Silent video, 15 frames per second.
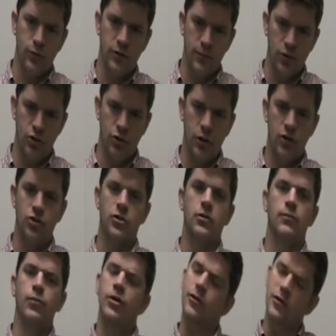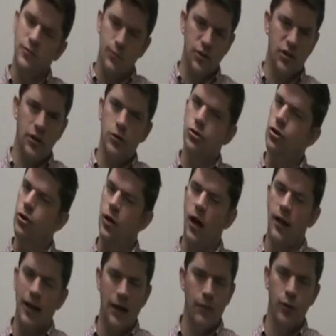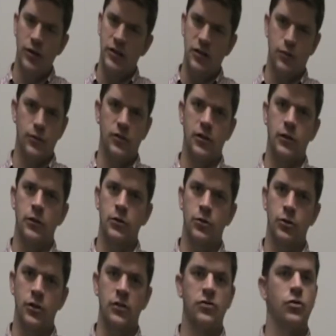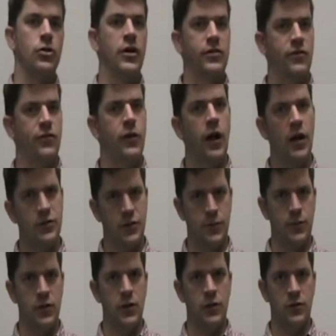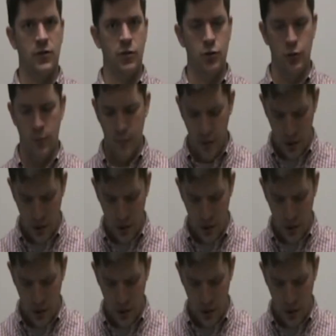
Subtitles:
demonstration, but this material, you're not allowed to bring this material in, so you have to figure out something else to do.